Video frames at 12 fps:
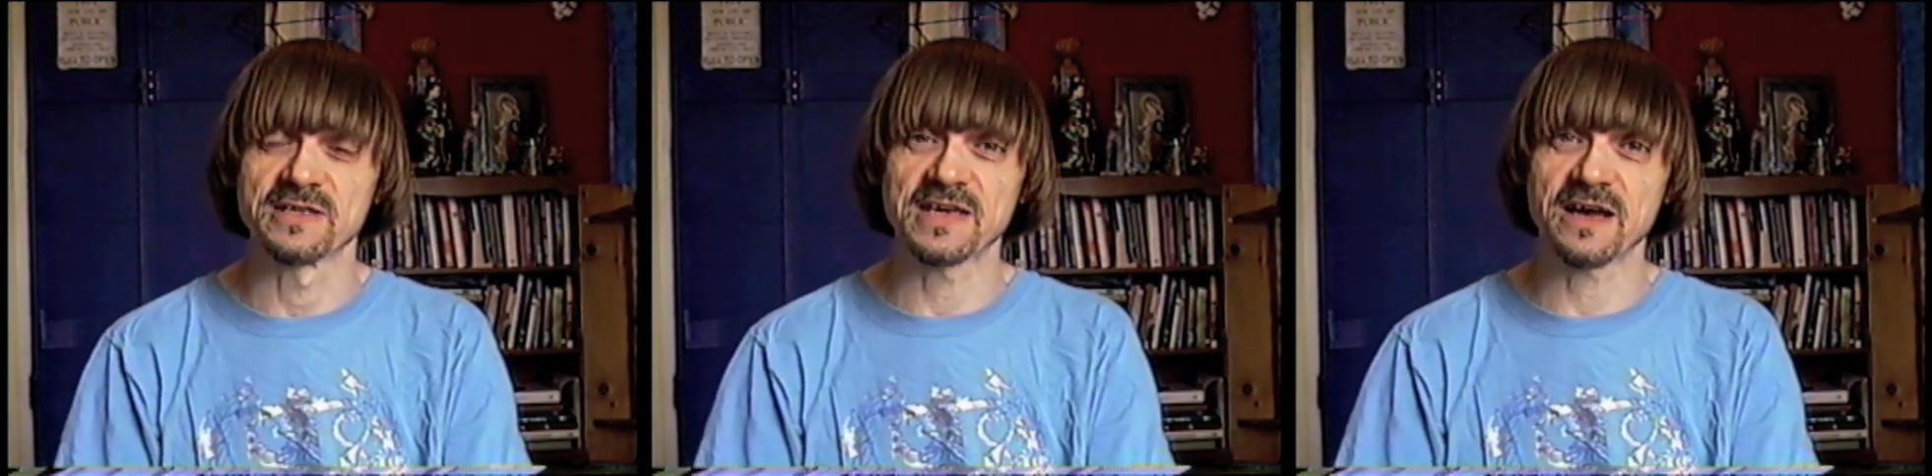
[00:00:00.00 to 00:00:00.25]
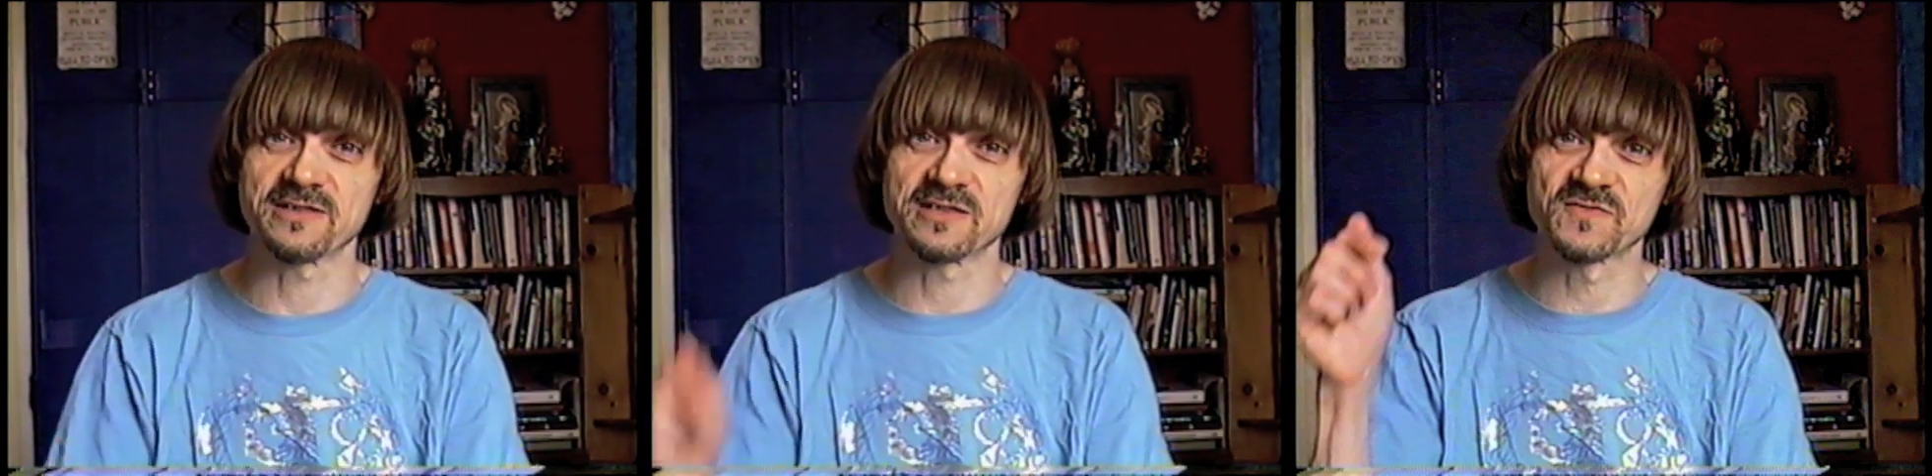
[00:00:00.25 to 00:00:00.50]

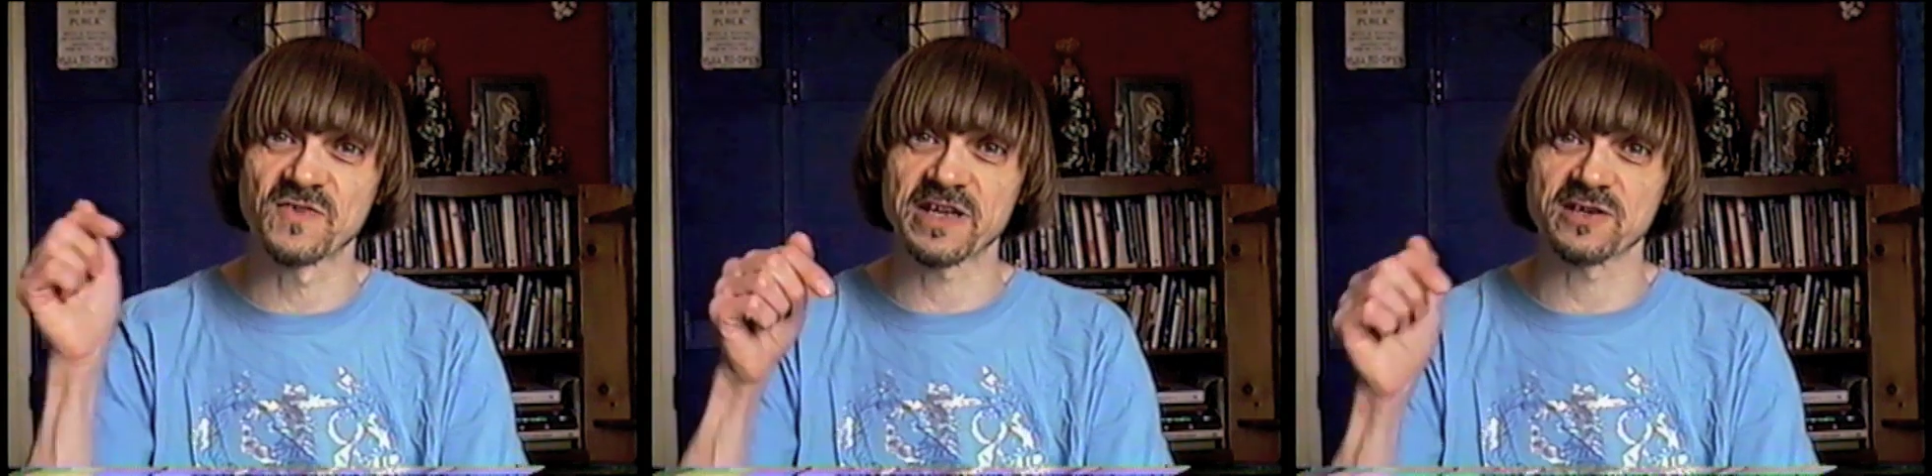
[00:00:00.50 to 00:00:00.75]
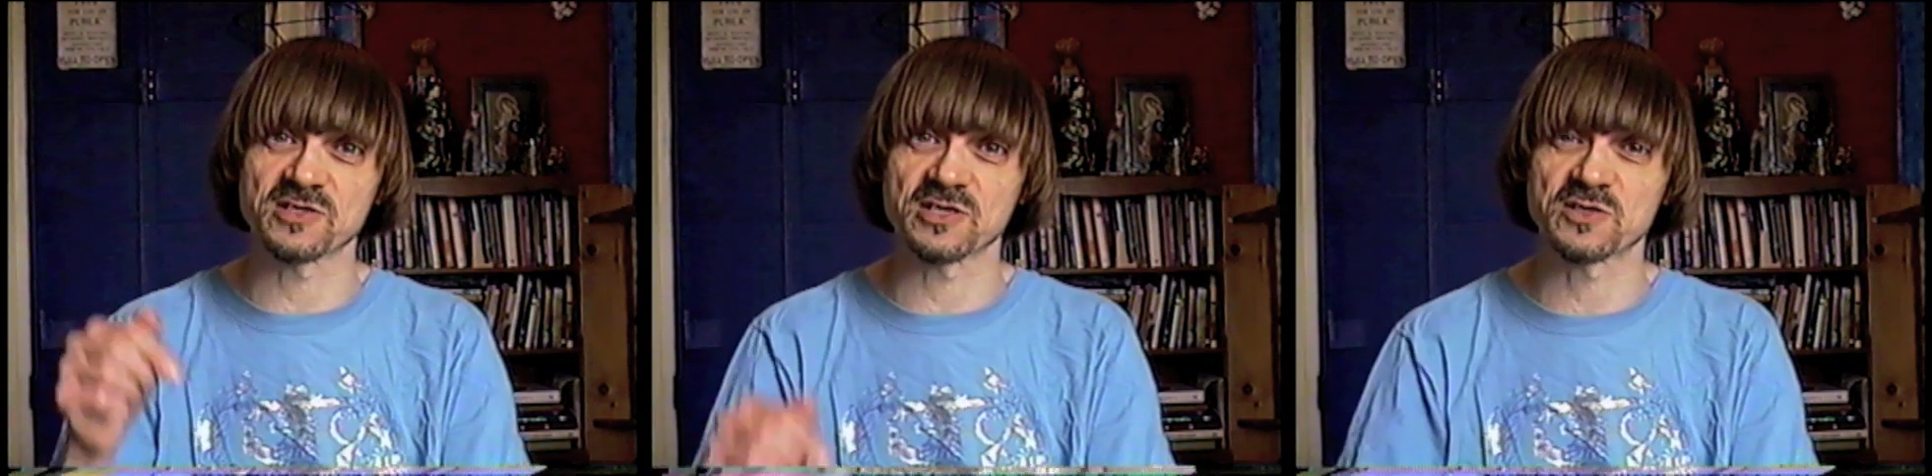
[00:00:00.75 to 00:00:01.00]
down in this
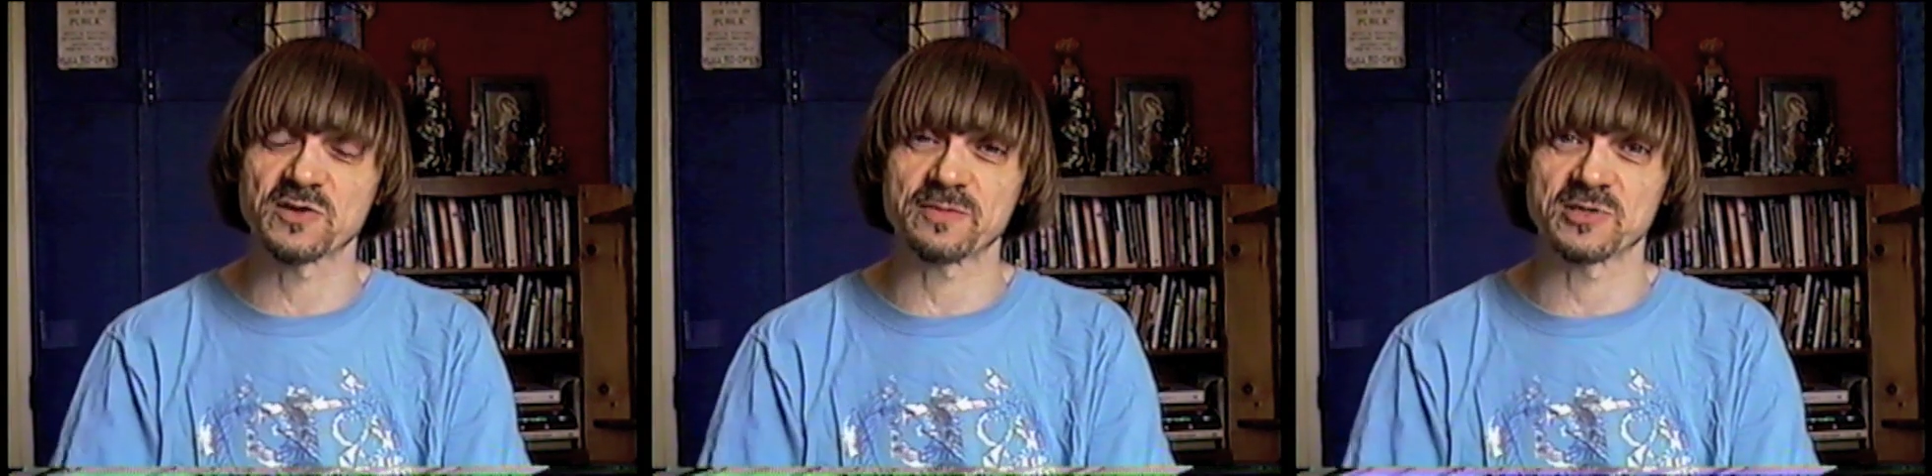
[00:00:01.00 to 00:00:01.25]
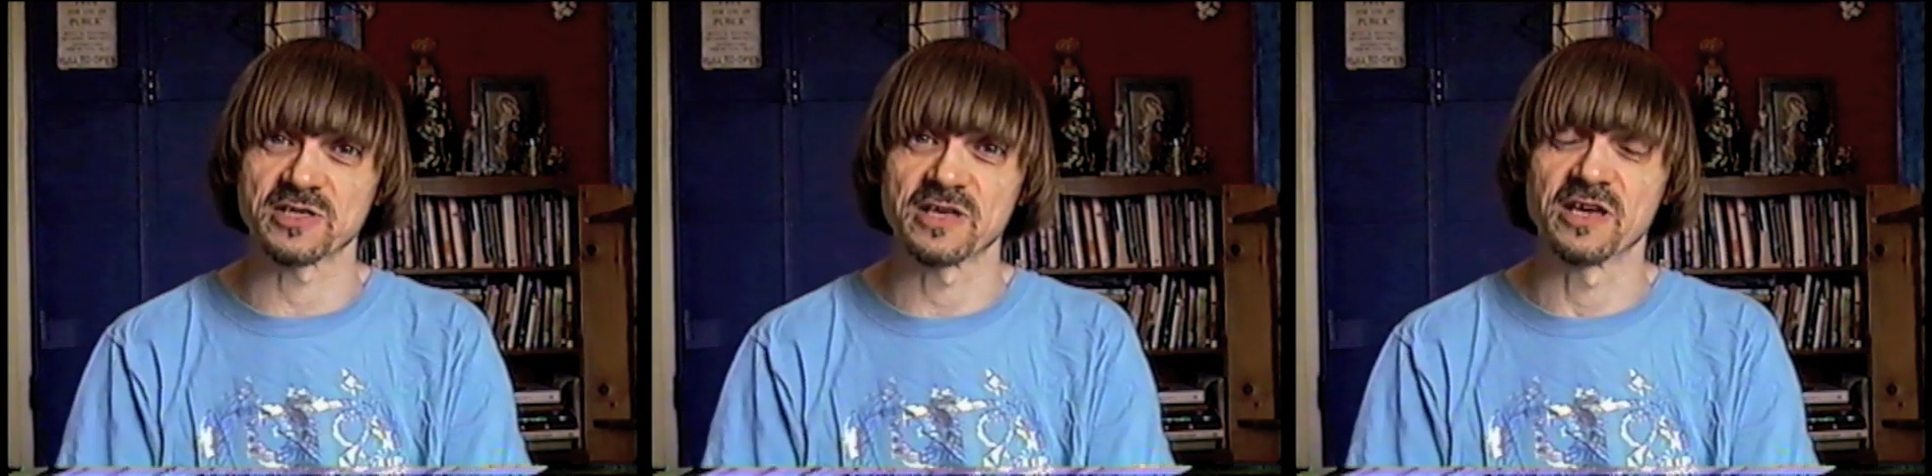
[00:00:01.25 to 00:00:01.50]
video's
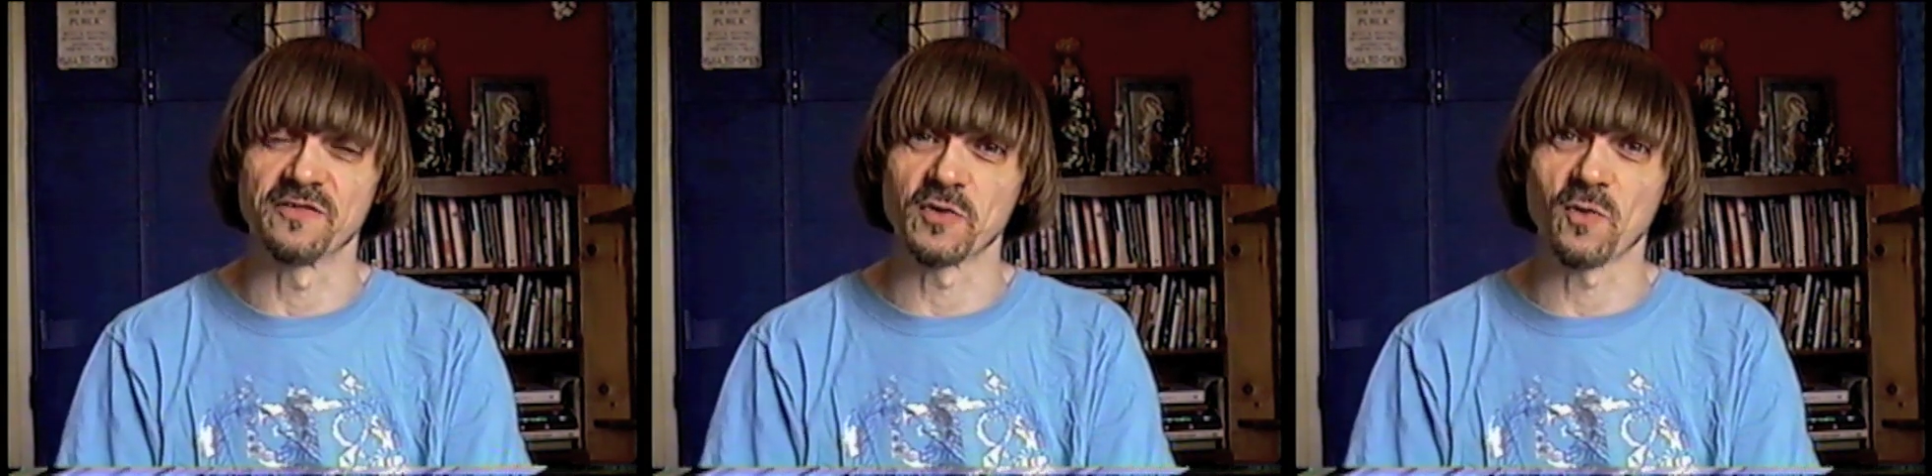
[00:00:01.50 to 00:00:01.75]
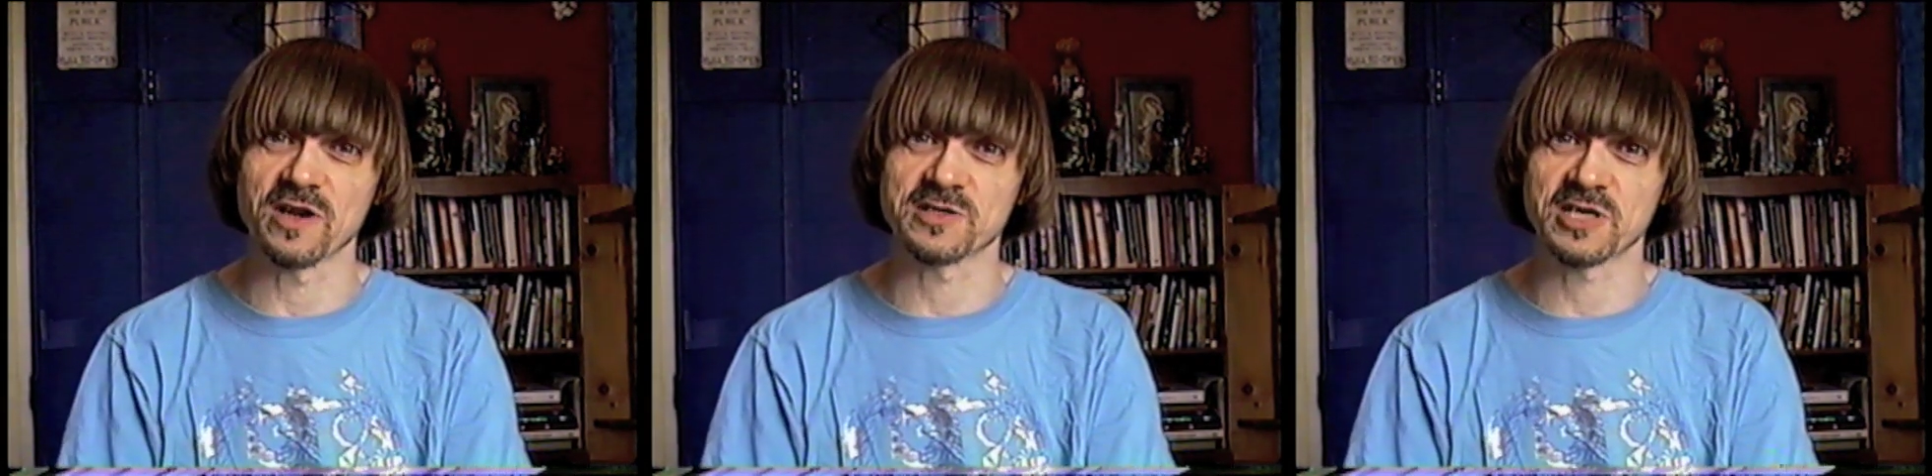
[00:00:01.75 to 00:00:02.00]
description if
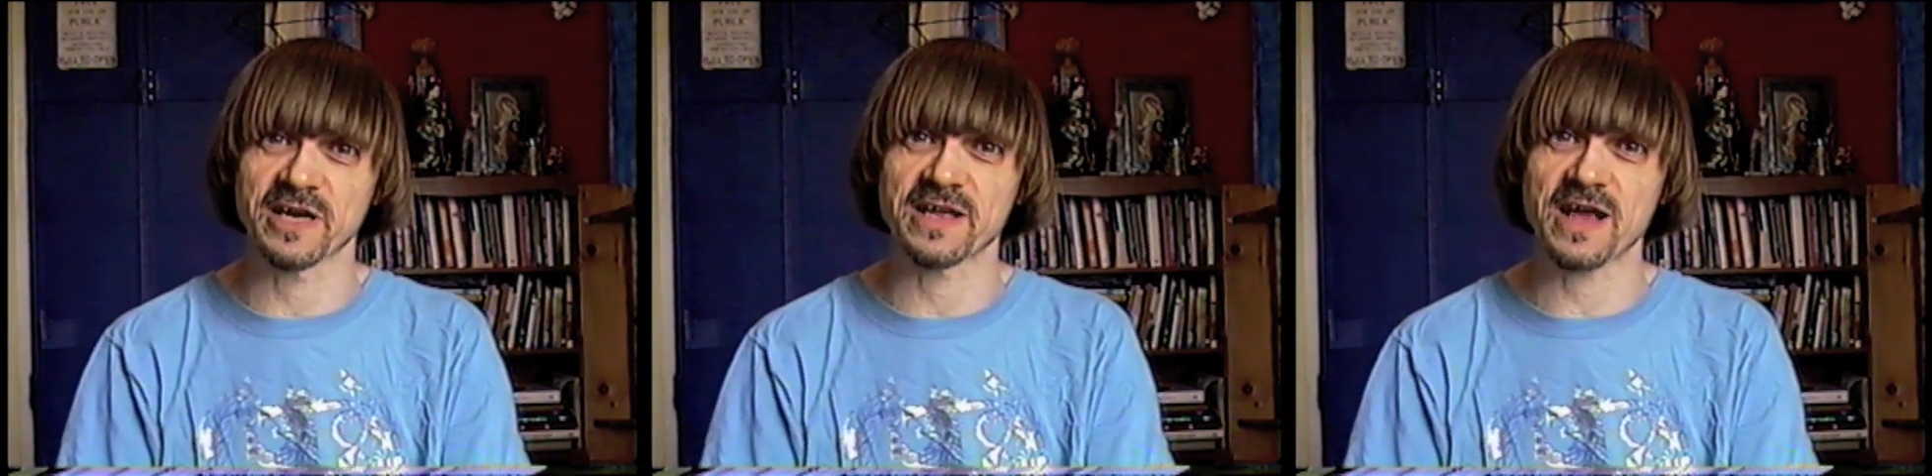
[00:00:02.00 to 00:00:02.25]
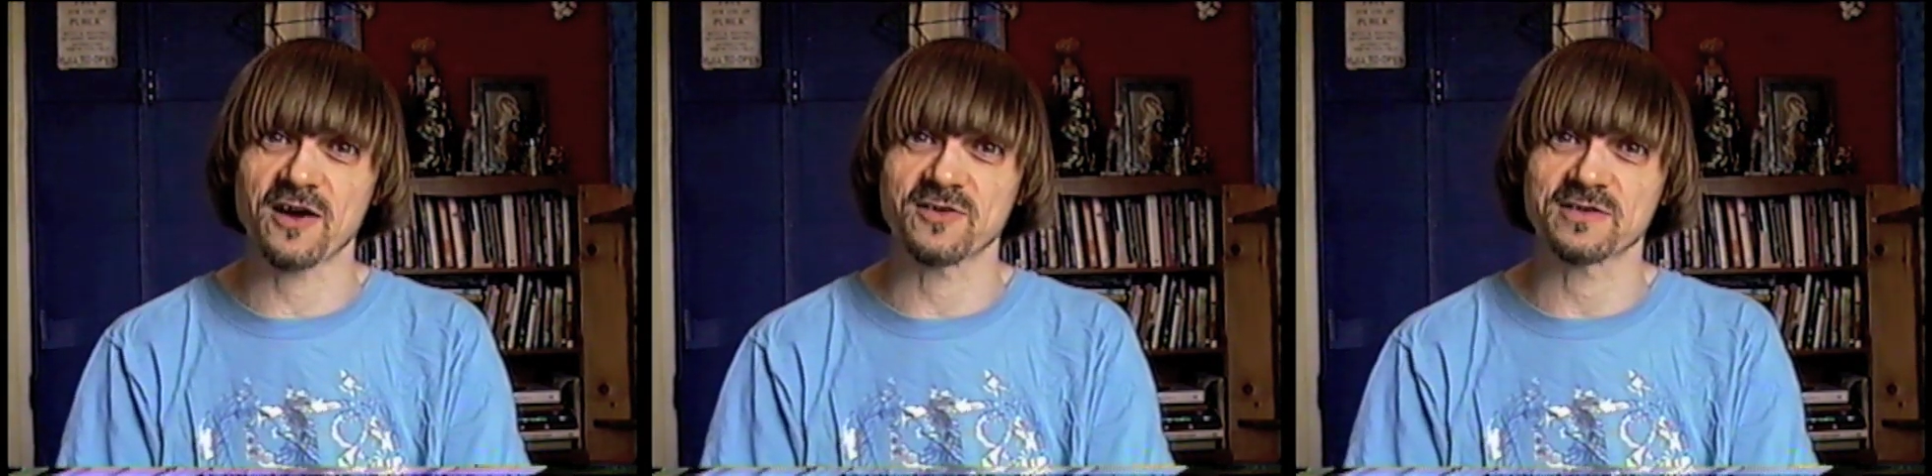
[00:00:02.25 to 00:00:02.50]
you want to check it
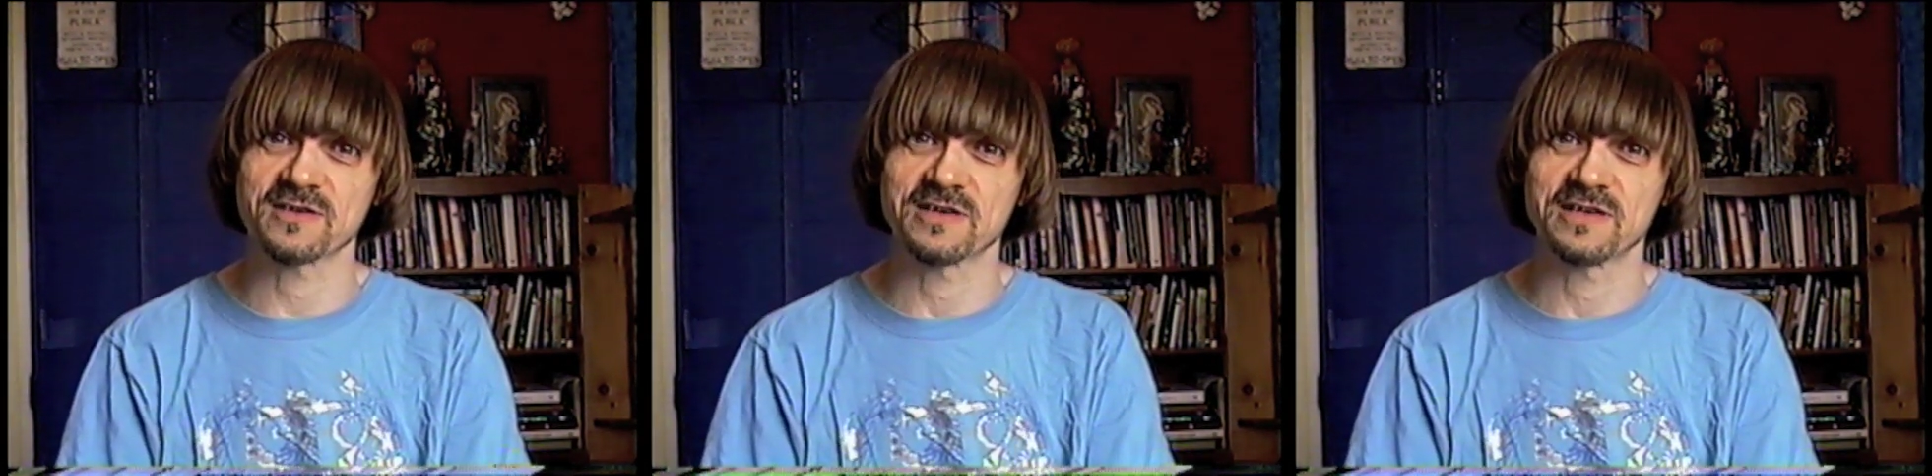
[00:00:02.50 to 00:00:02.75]
out.